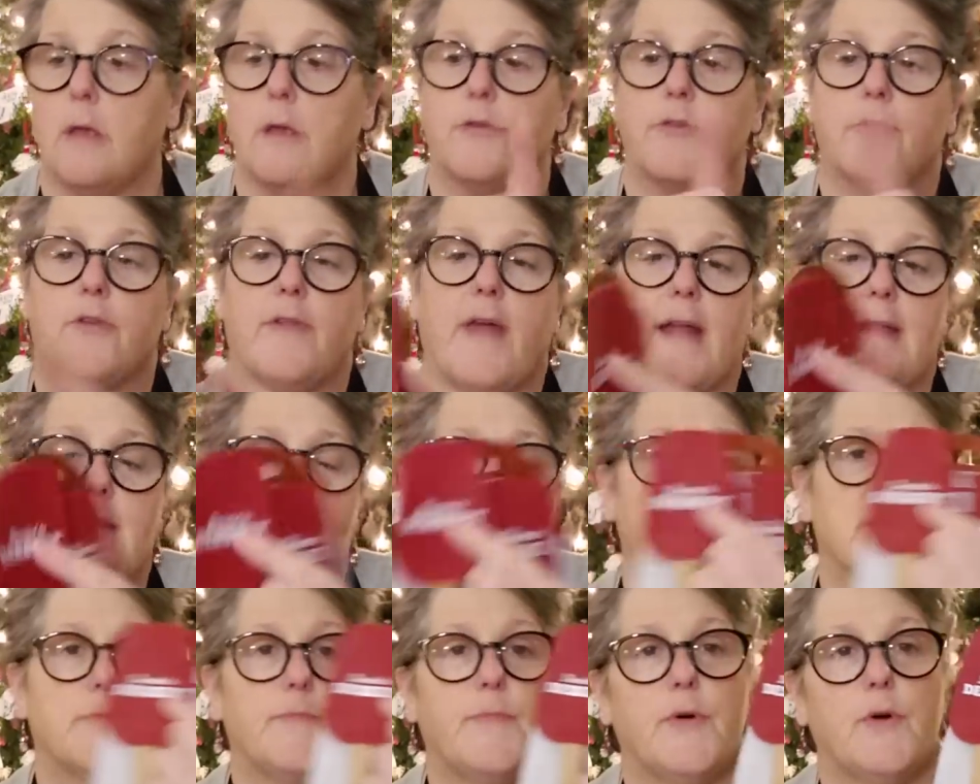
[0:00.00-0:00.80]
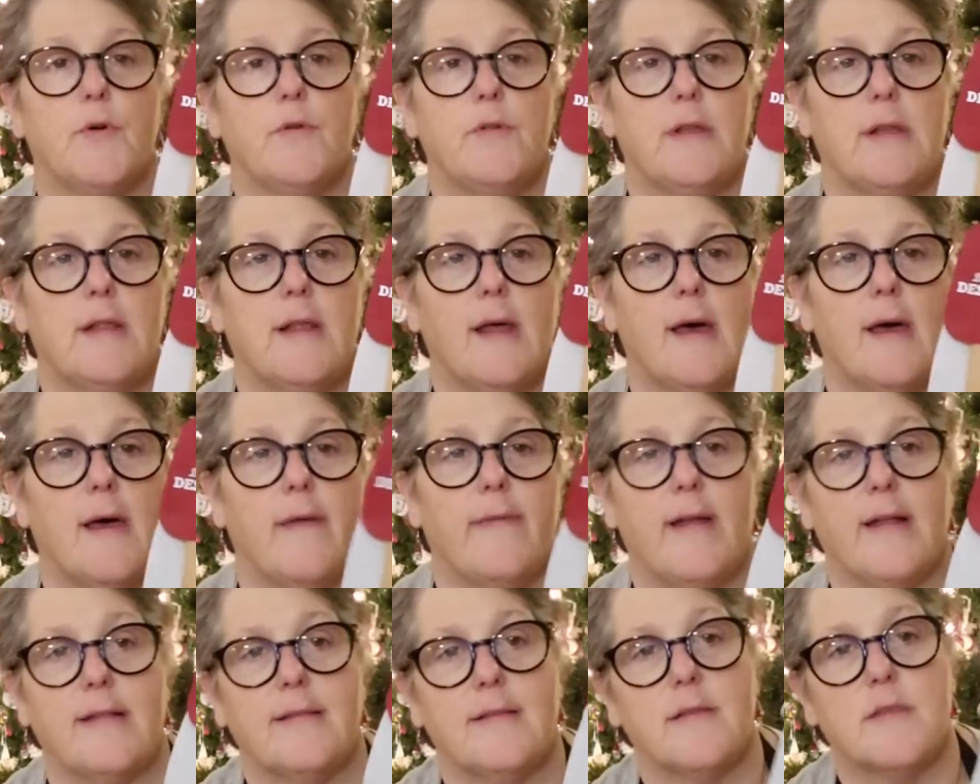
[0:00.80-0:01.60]
So that's a spoonula
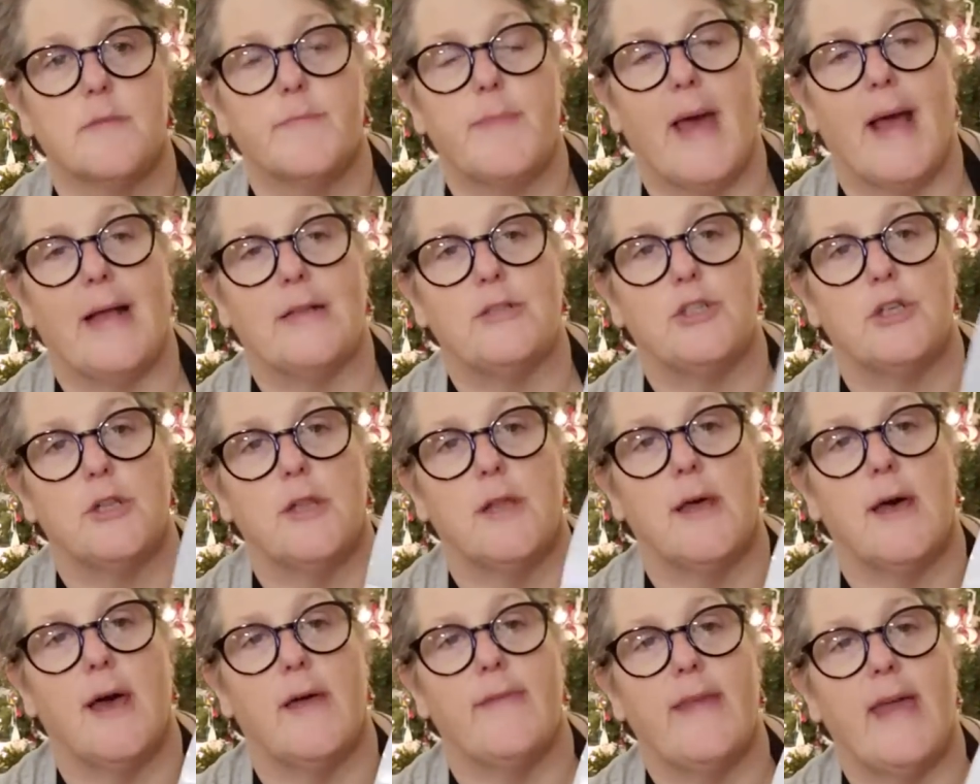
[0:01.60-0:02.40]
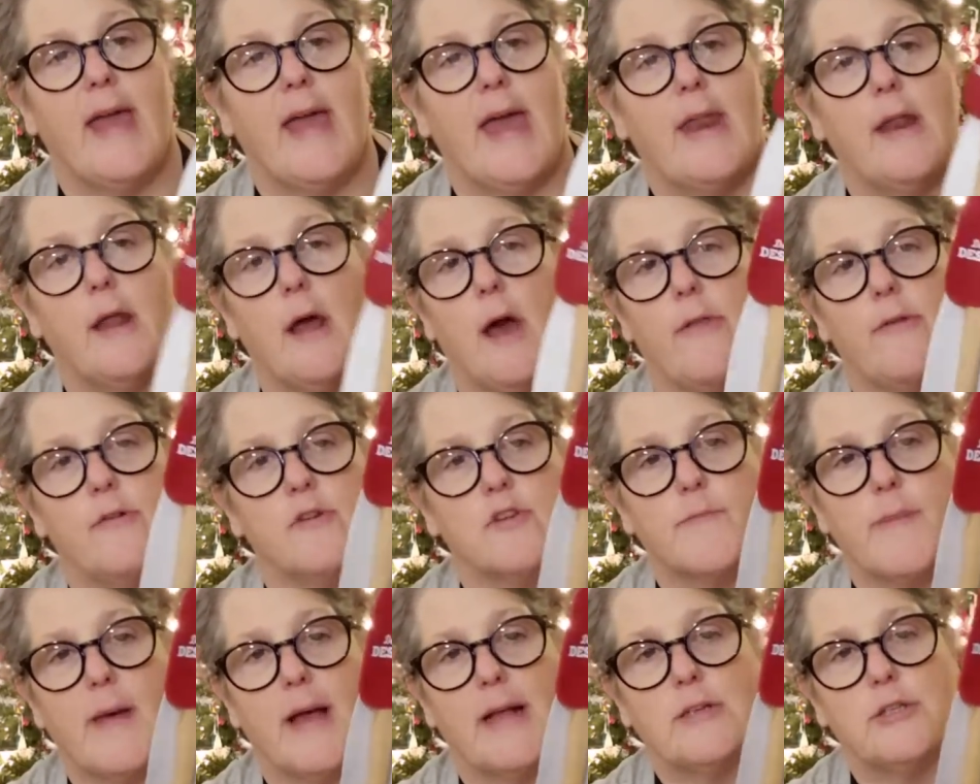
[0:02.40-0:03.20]
and that's a spatula, and they had other
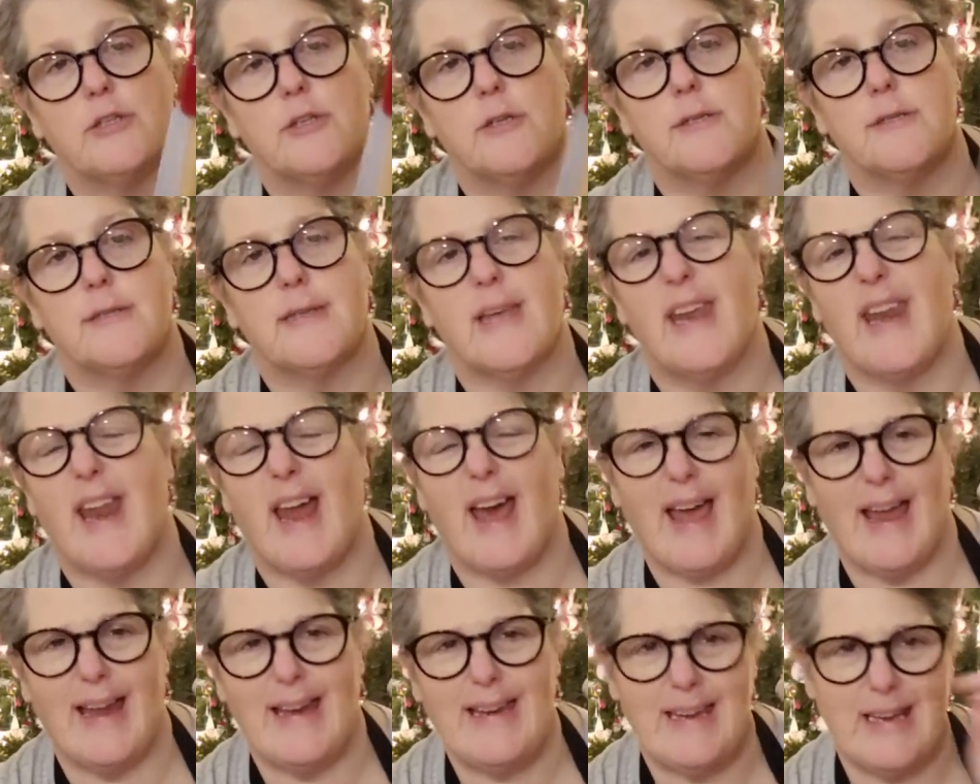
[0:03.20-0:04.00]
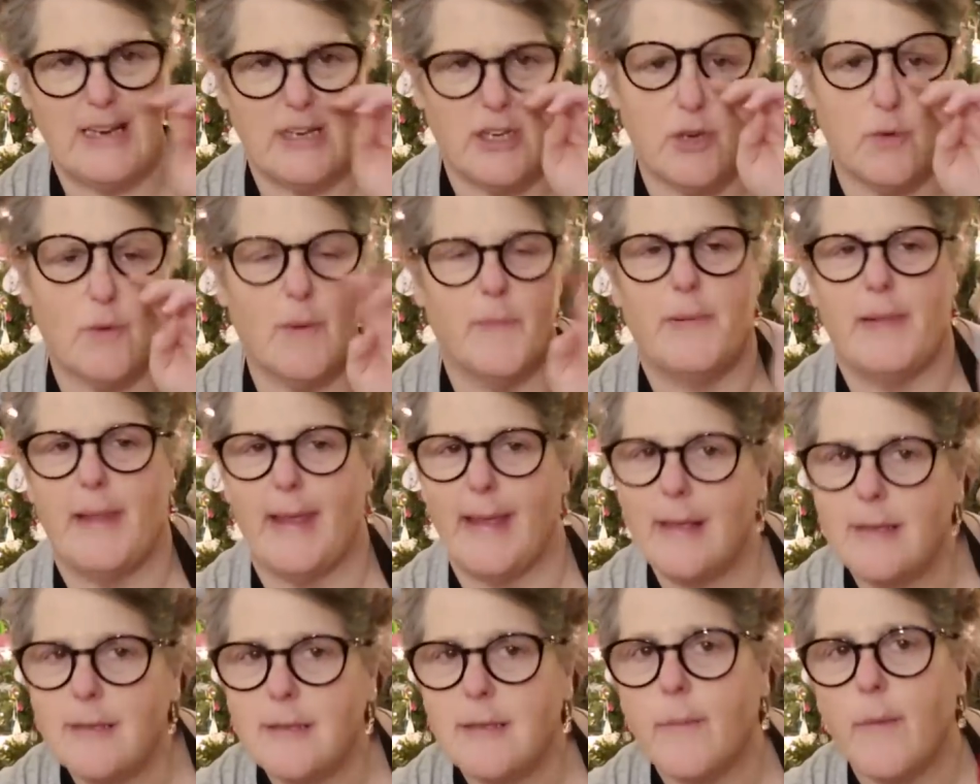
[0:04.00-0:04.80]
spatulas, and I need to
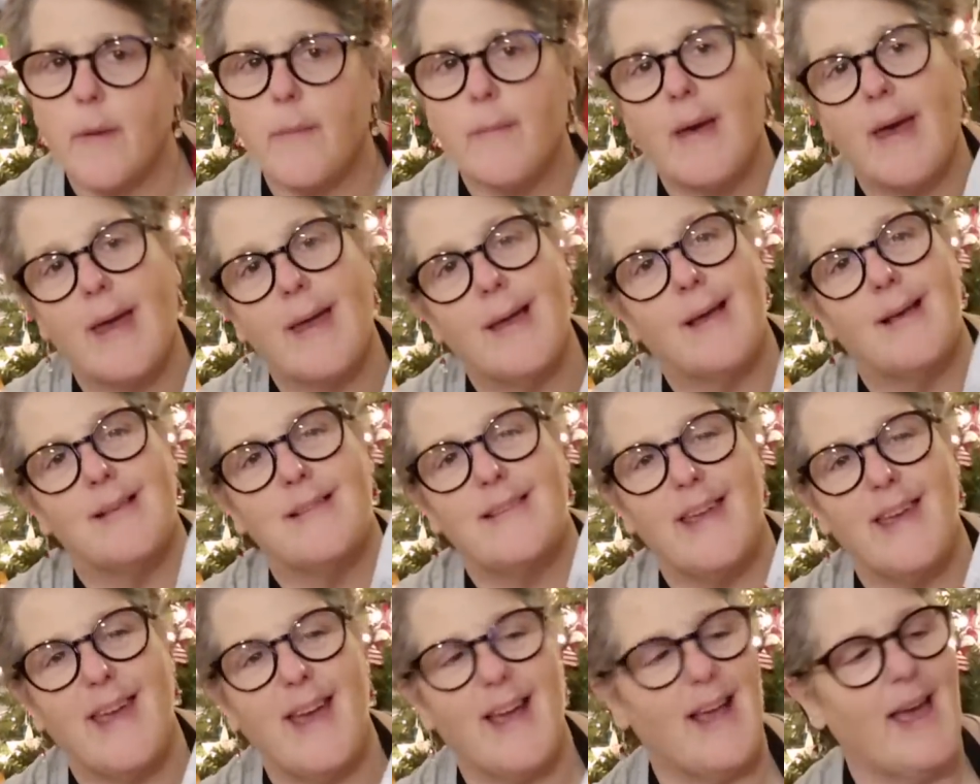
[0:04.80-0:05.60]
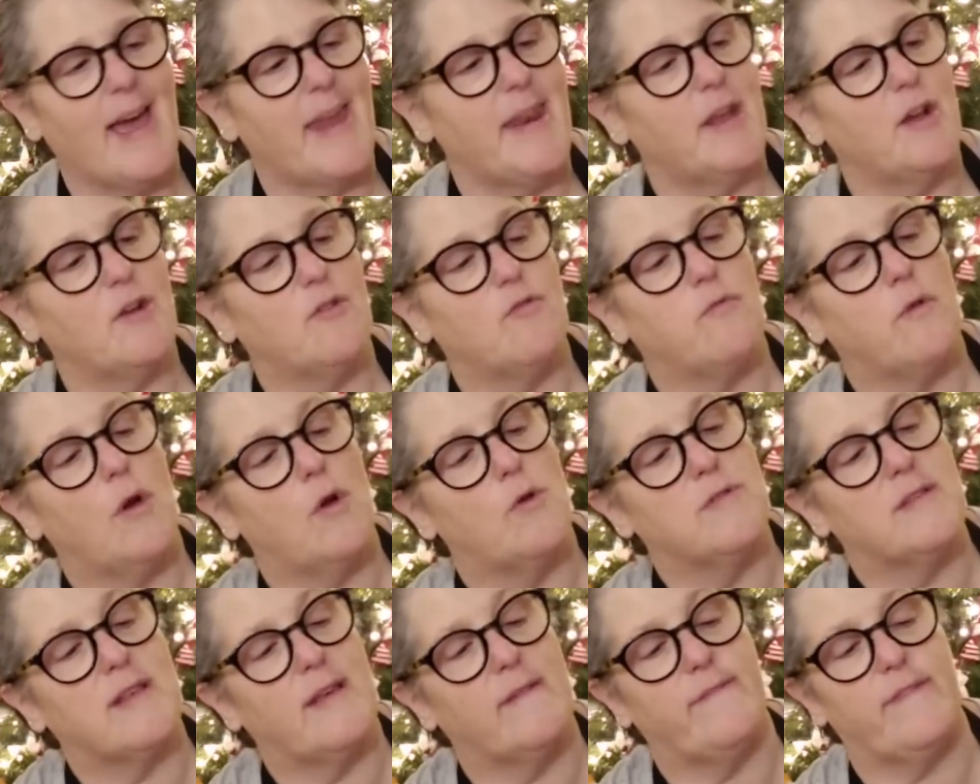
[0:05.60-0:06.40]
replace some of mine because they get kind of
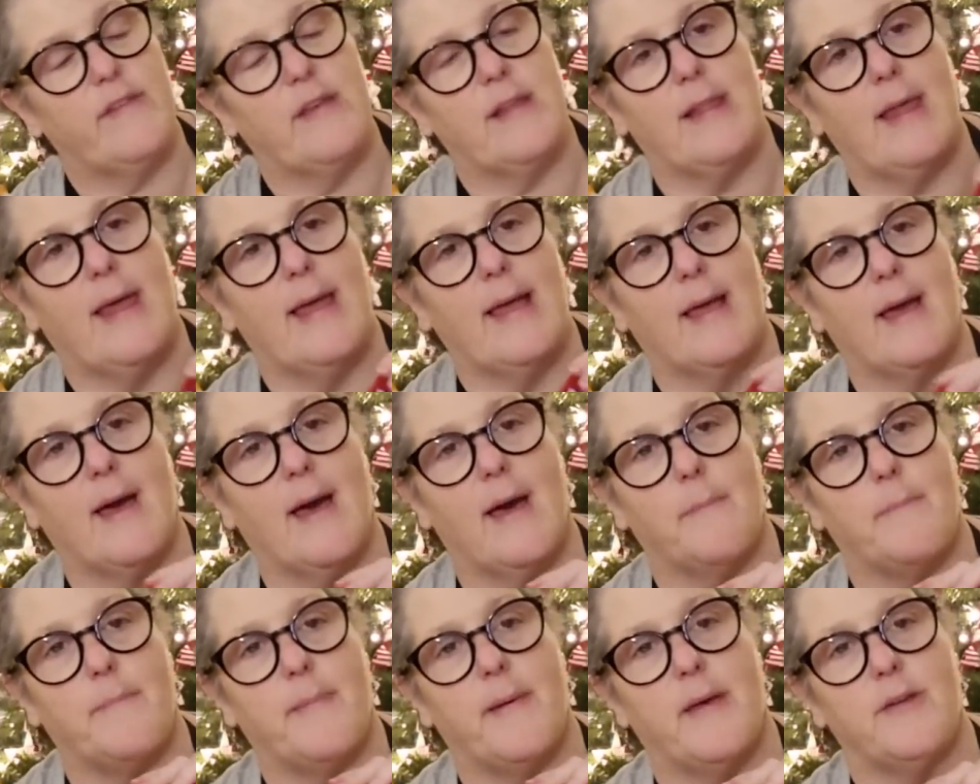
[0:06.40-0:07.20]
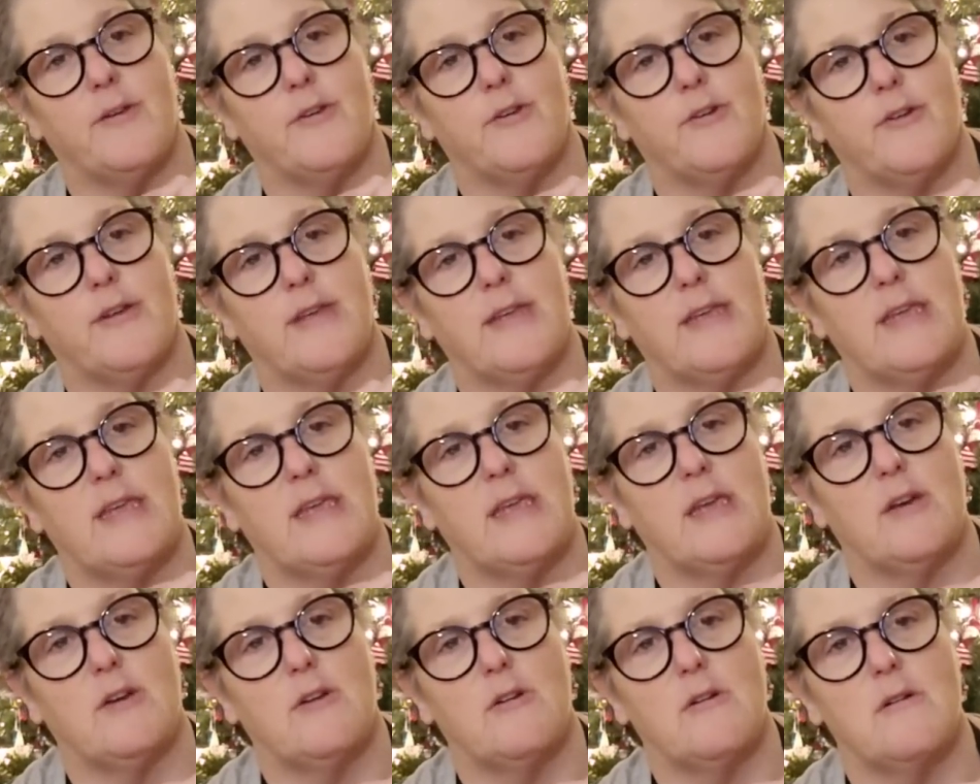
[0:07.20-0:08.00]
gross, I feel like, up under
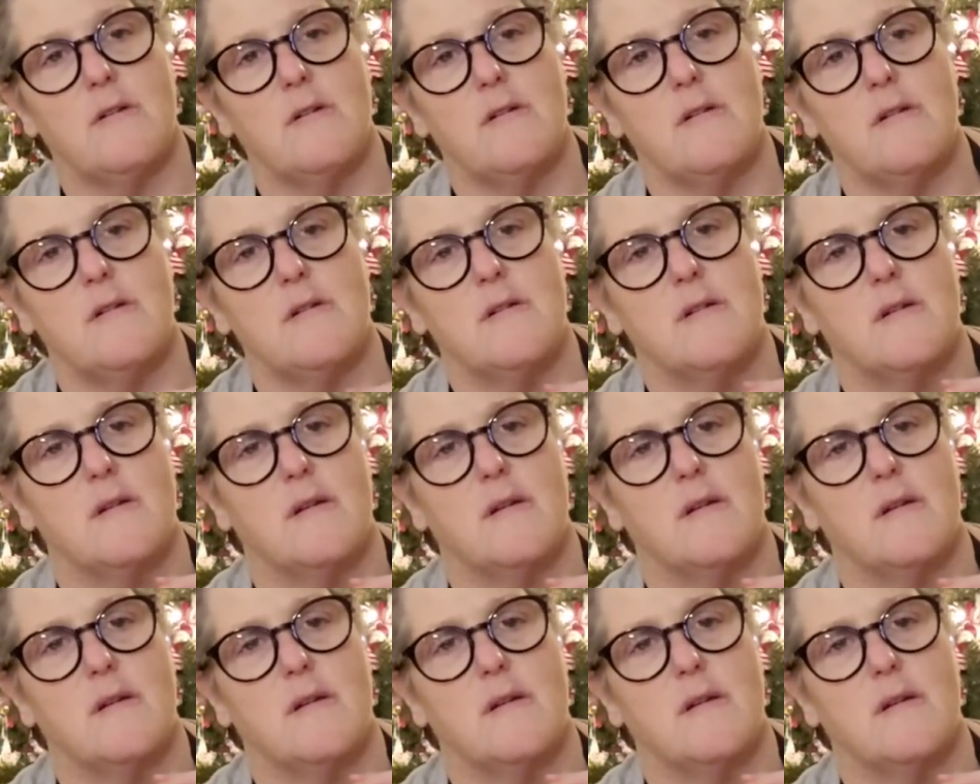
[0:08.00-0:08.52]
here,